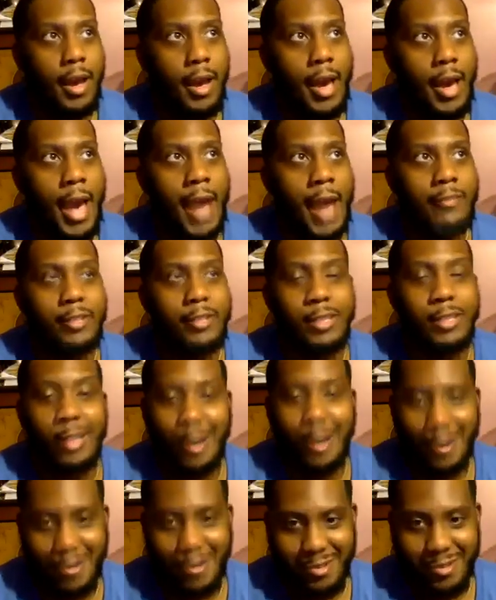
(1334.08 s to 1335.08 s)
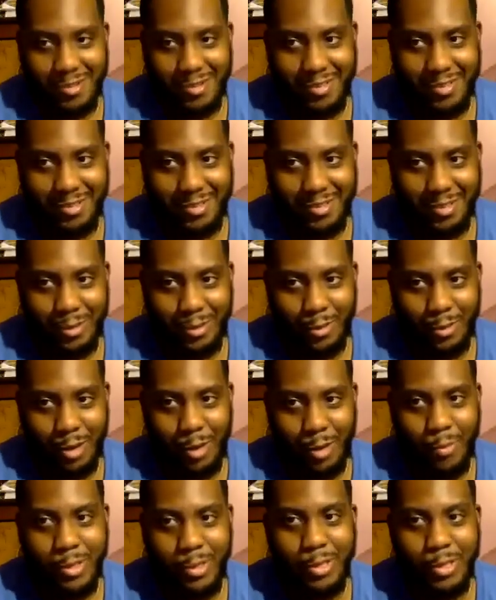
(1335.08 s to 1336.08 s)
after Kurt. Now
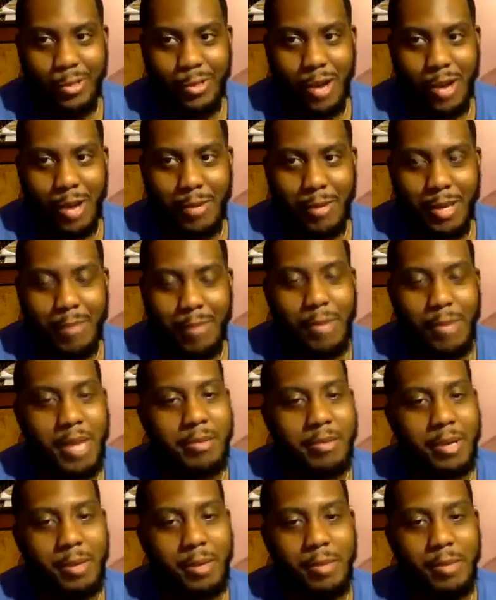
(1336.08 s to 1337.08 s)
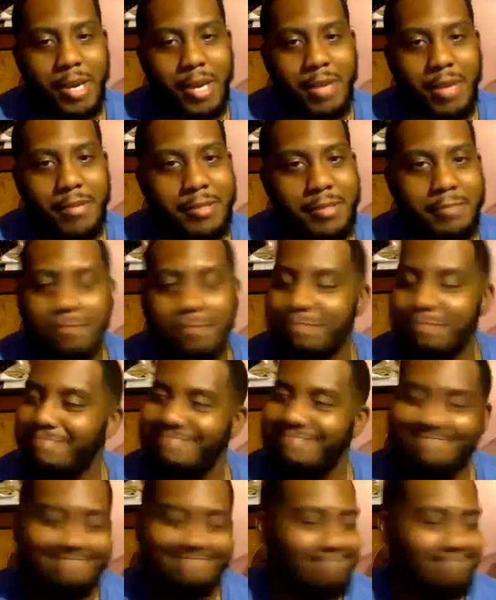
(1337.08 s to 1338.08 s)
when he dropped that baby on baby
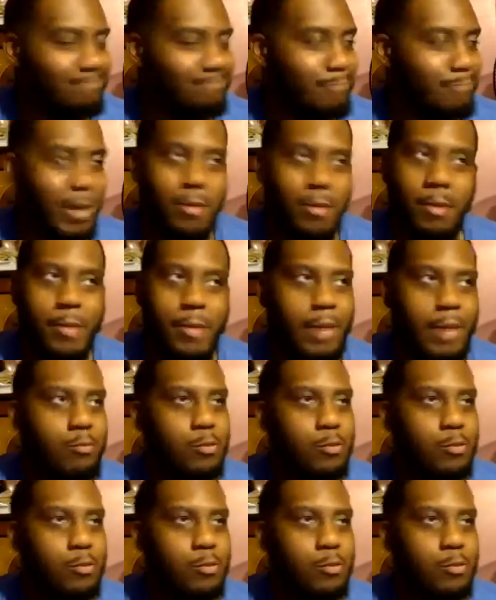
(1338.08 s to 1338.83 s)
was